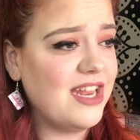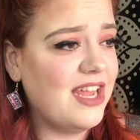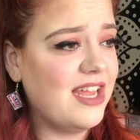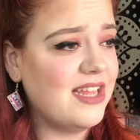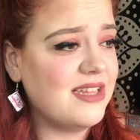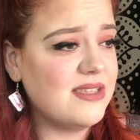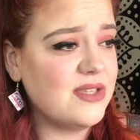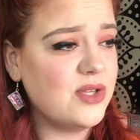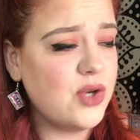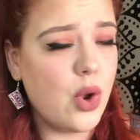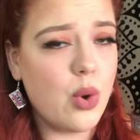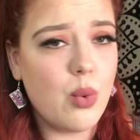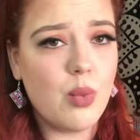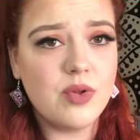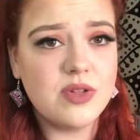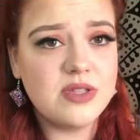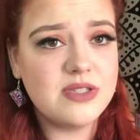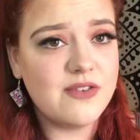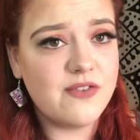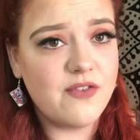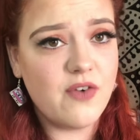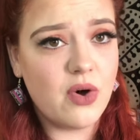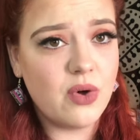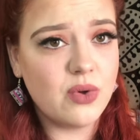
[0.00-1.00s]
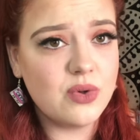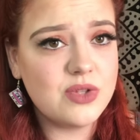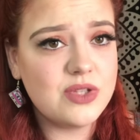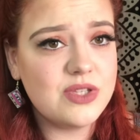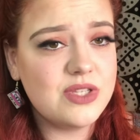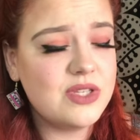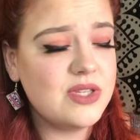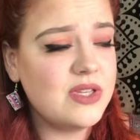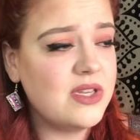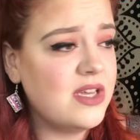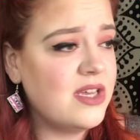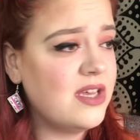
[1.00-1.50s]
It's no one's
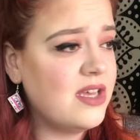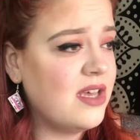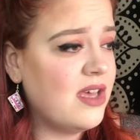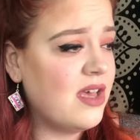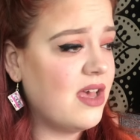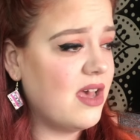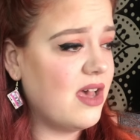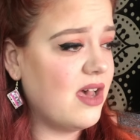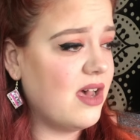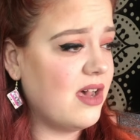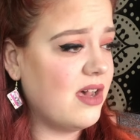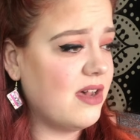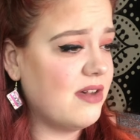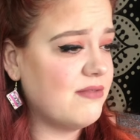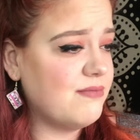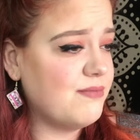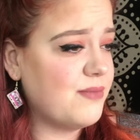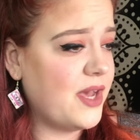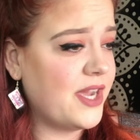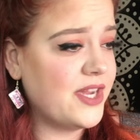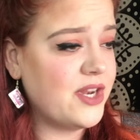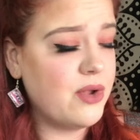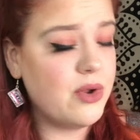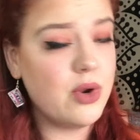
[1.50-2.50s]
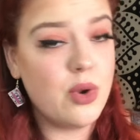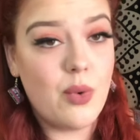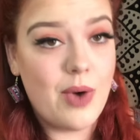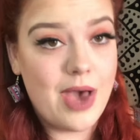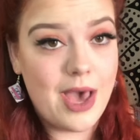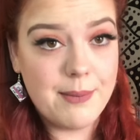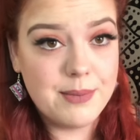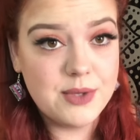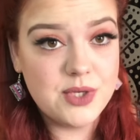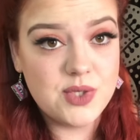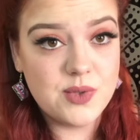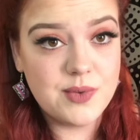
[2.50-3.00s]
fault. I don't know what
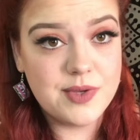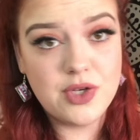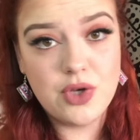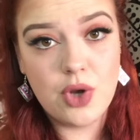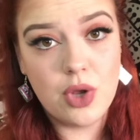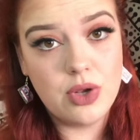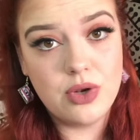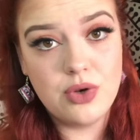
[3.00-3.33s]
happened to it.